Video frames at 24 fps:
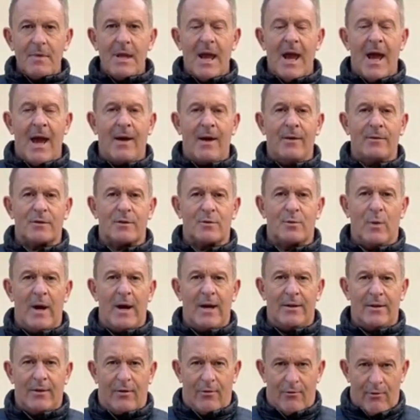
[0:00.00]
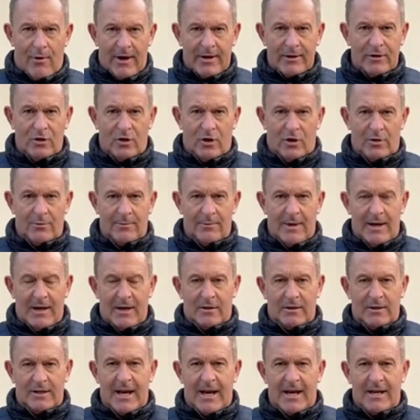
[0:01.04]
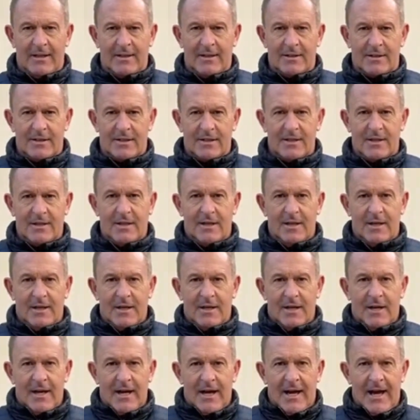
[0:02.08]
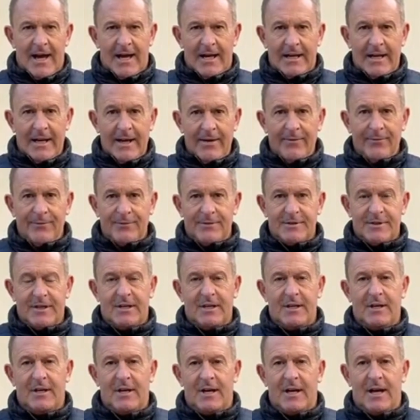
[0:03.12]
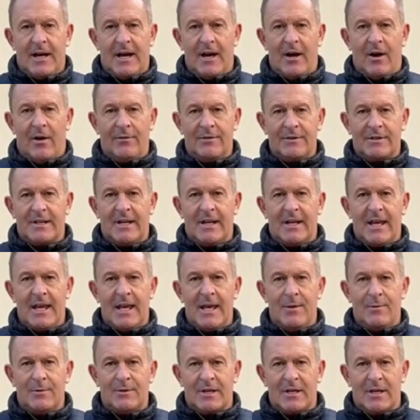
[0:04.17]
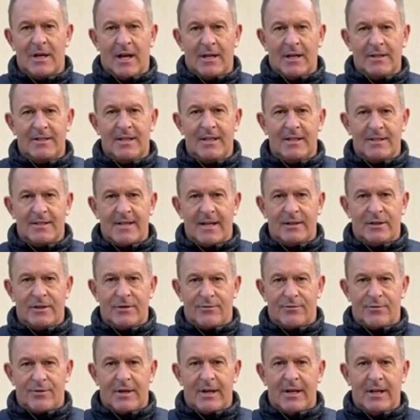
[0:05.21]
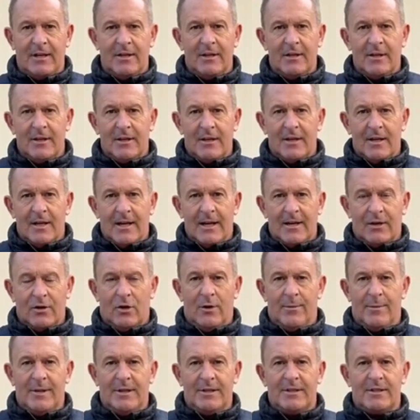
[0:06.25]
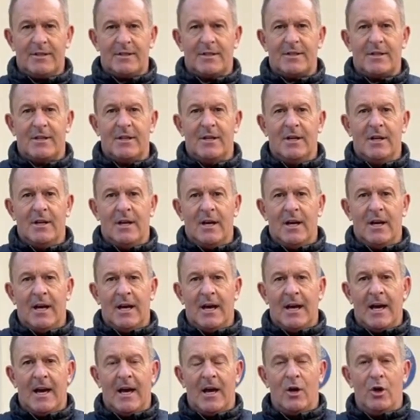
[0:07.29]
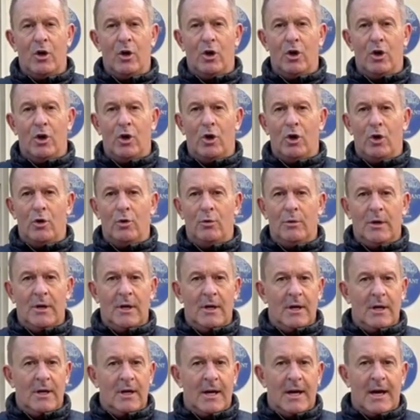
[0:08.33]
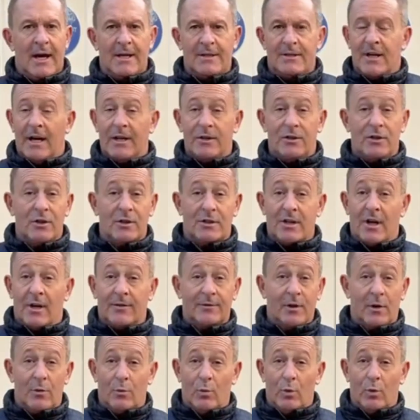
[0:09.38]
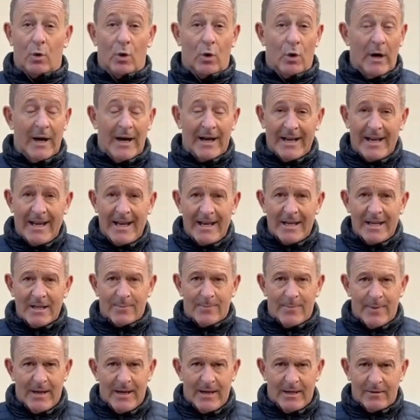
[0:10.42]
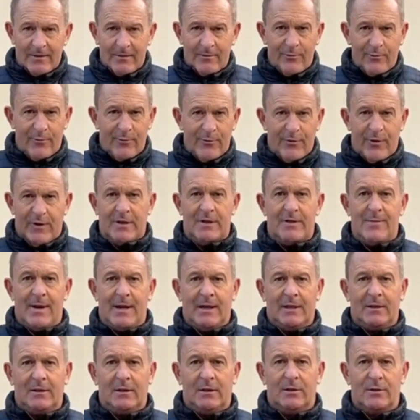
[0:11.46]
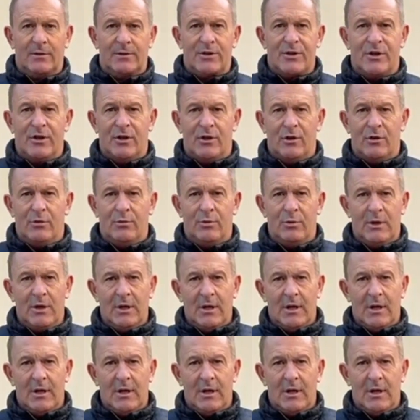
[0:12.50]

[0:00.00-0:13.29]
house where the great John Maynard Keynes lived. Obviously, he was a 19th century economist who died just after the war, and he has been fundamental to